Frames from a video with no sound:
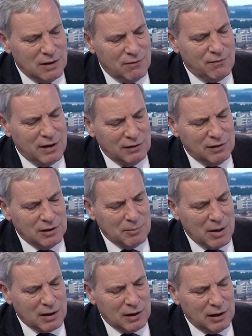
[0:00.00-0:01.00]
affecting the
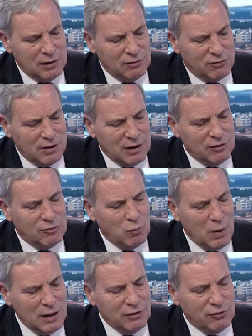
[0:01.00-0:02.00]
banking industry as
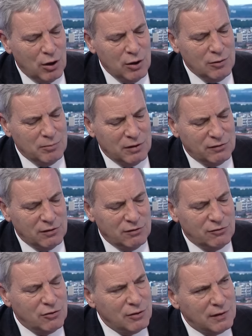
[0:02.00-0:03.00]
well as your own business
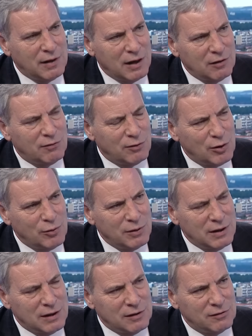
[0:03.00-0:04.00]
during the next few
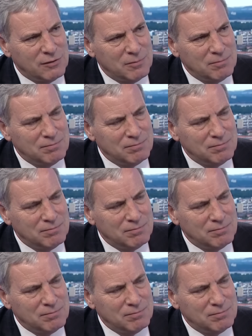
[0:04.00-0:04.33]
years?